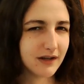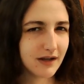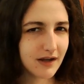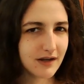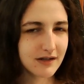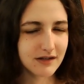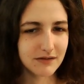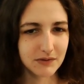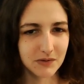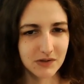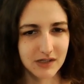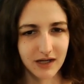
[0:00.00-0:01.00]
I guess,
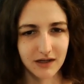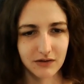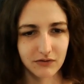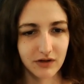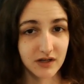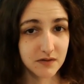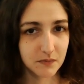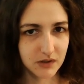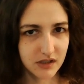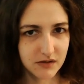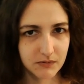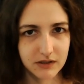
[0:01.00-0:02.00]
because like a different
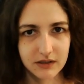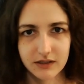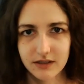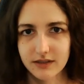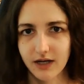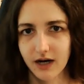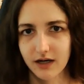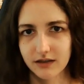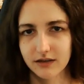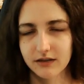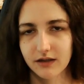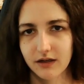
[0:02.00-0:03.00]
experience, but it is
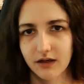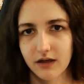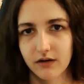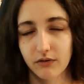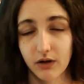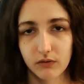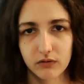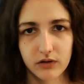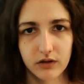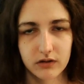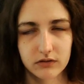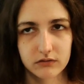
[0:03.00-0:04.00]
harder than a
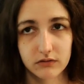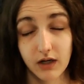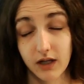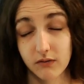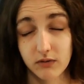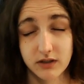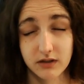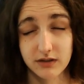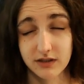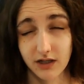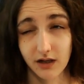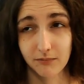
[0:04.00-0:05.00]
regular like
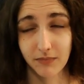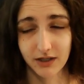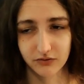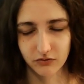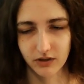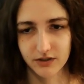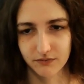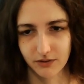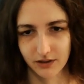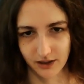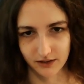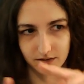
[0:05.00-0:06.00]
Western style mattress
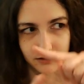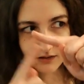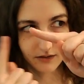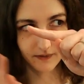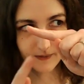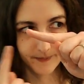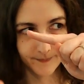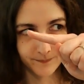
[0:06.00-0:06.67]
with like the,